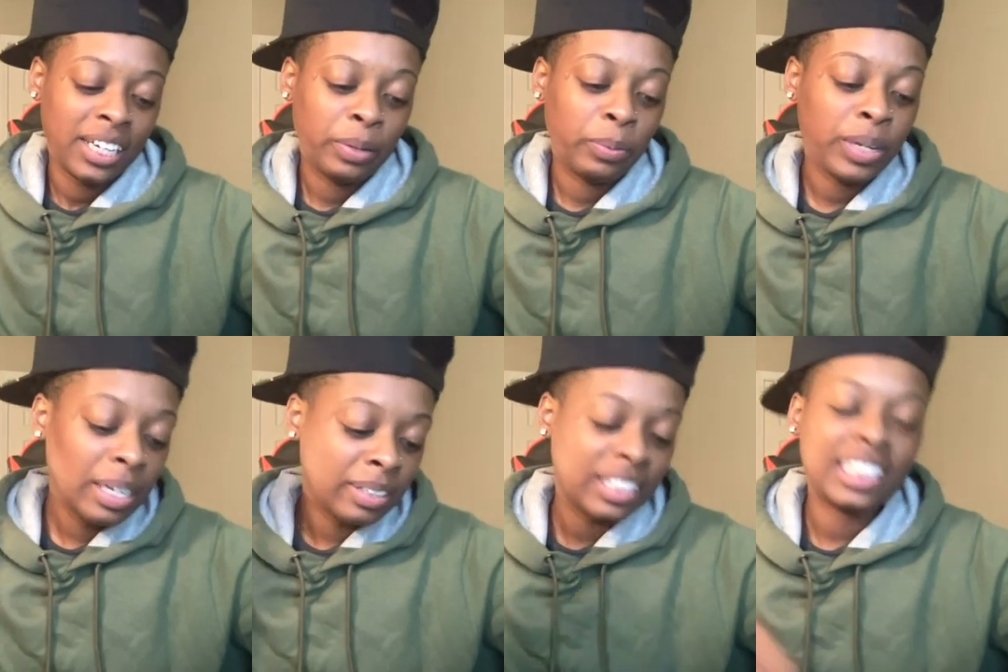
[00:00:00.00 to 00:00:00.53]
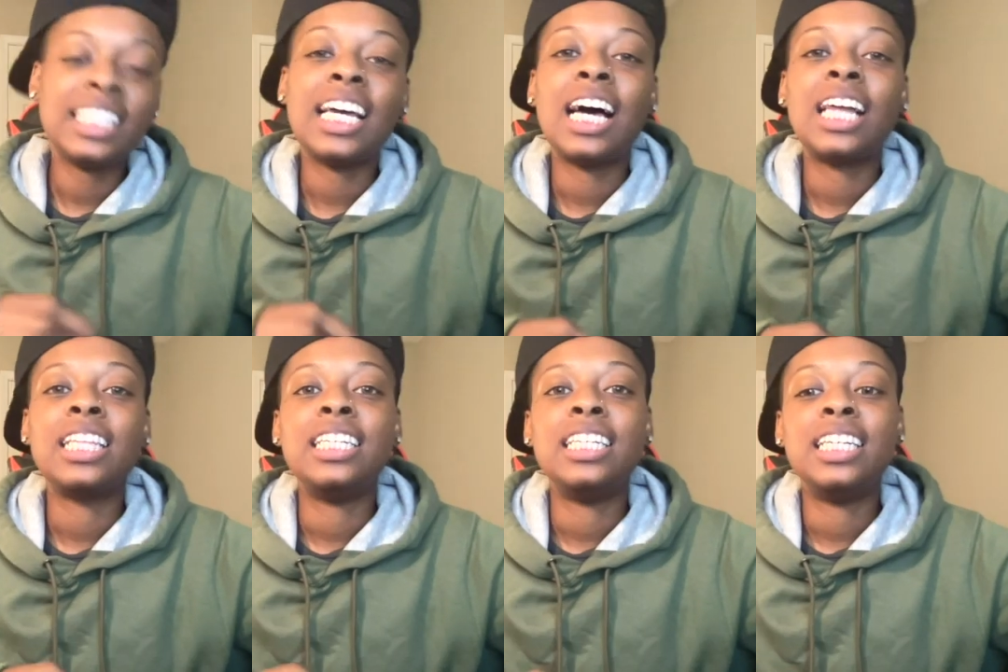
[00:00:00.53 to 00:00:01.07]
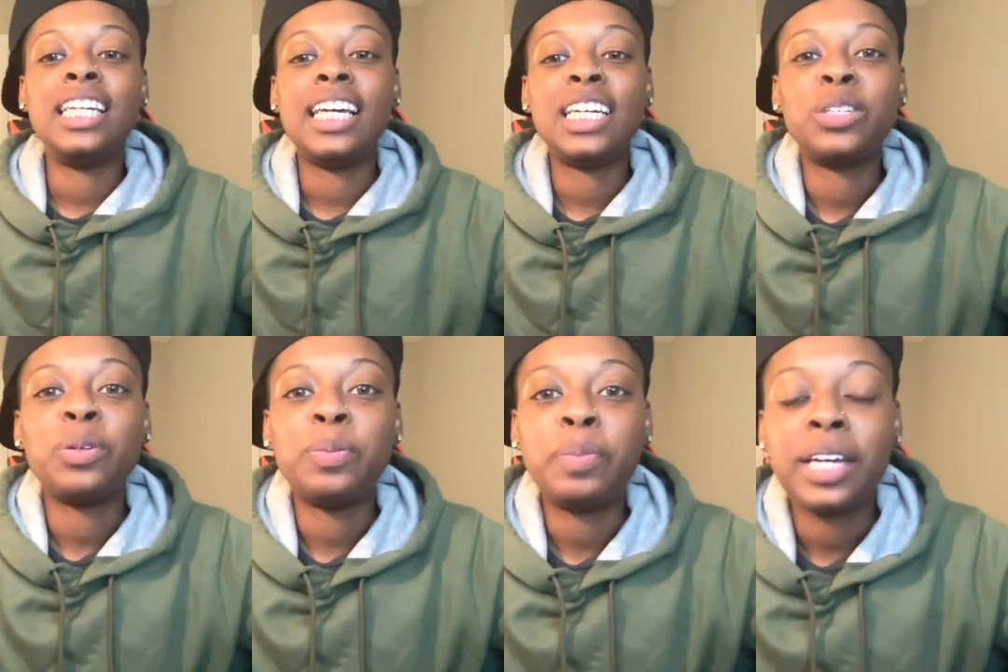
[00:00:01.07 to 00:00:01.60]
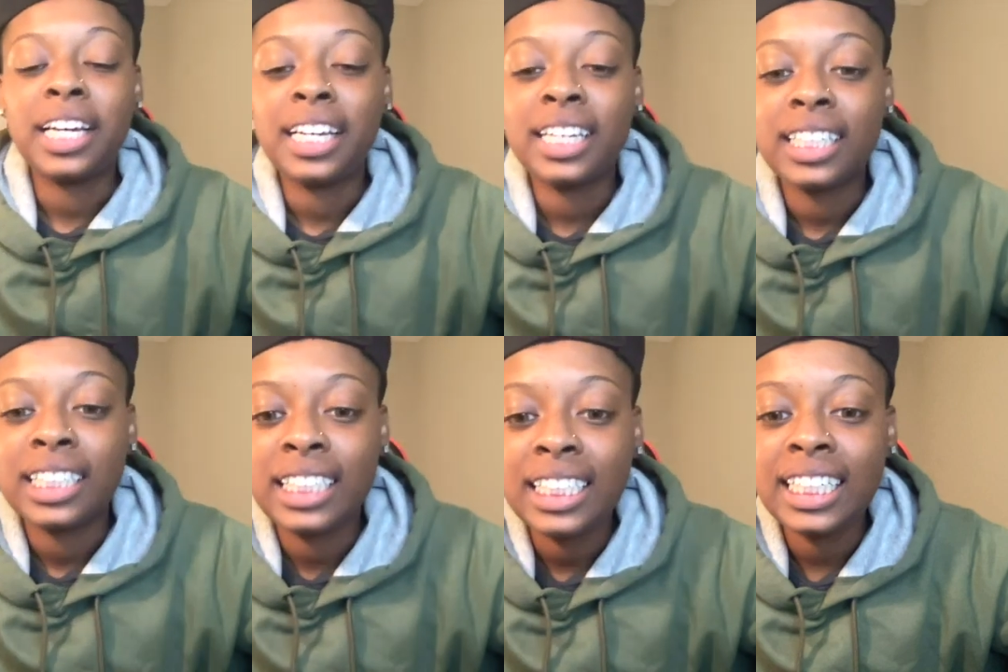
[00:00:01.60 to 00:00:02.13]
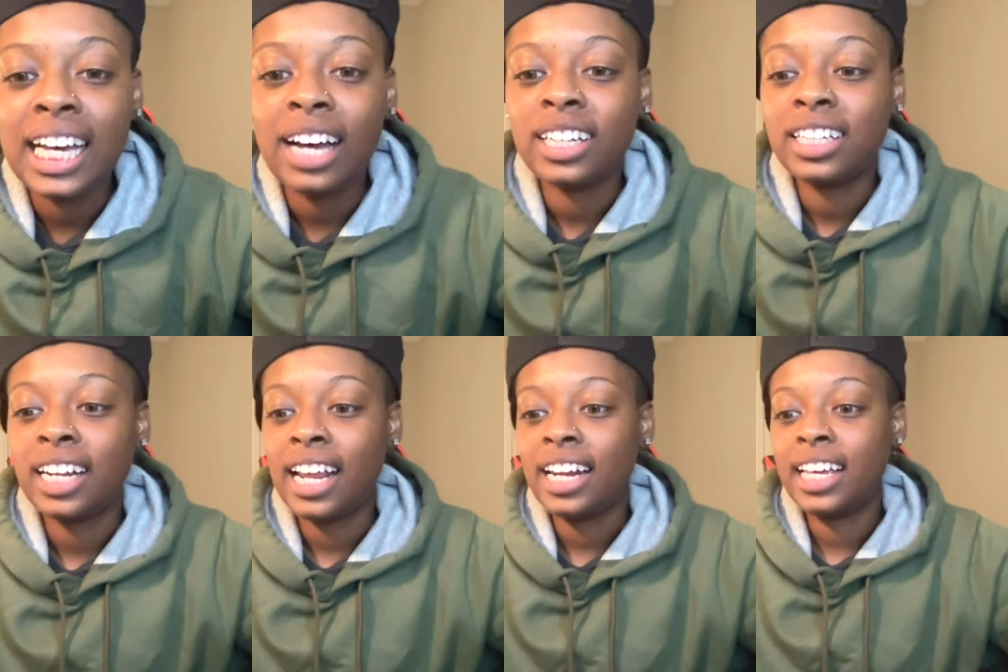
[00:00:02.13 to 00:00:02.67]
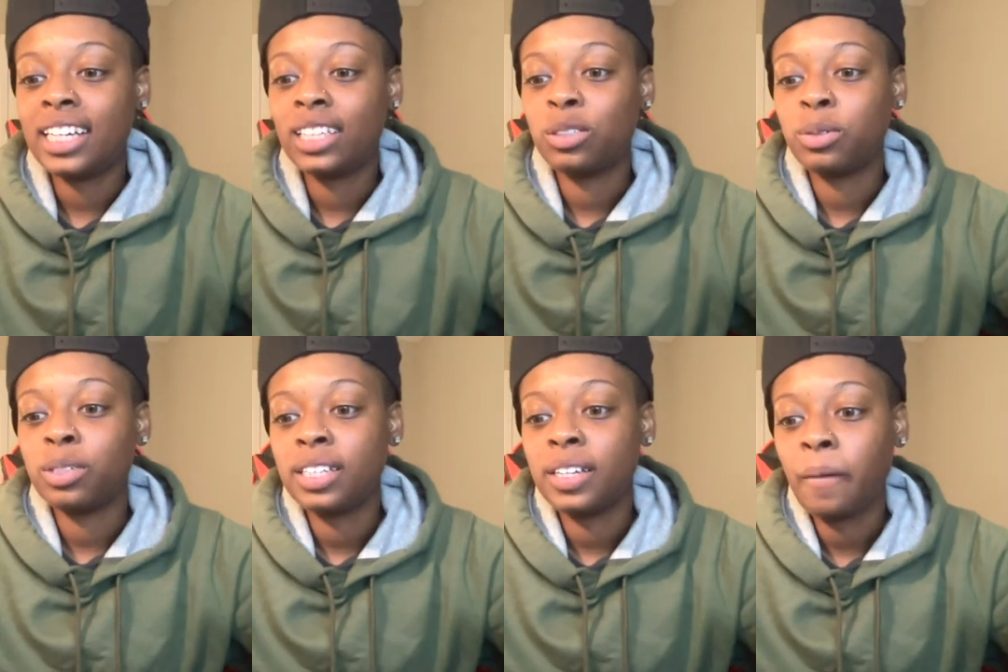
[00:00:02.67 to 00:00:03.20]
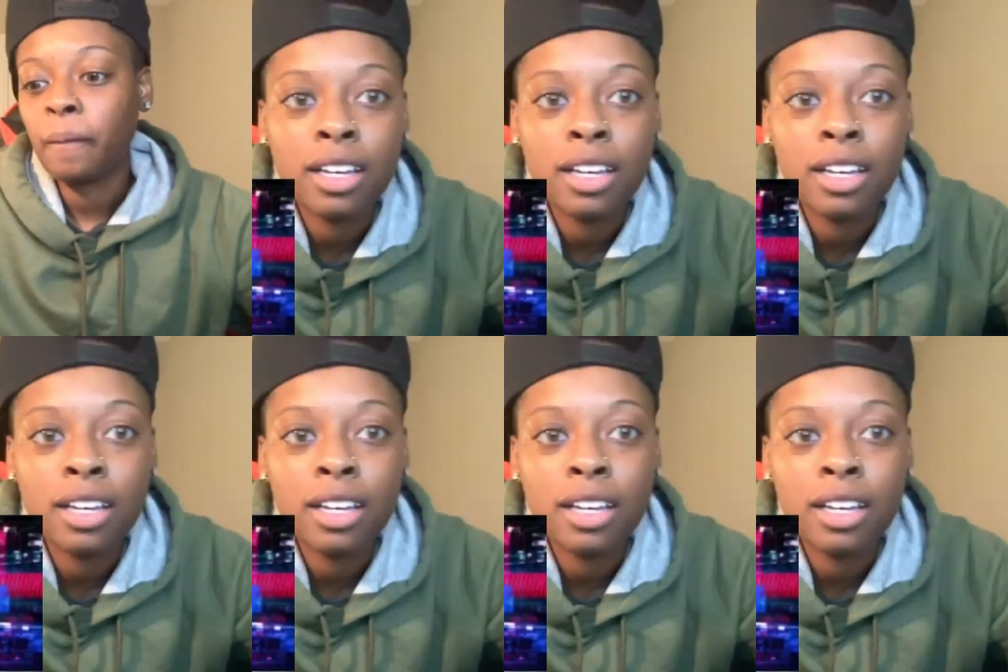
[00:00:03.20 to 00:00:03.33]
We're going to see y'all in the next one, man. See y'all in the next one.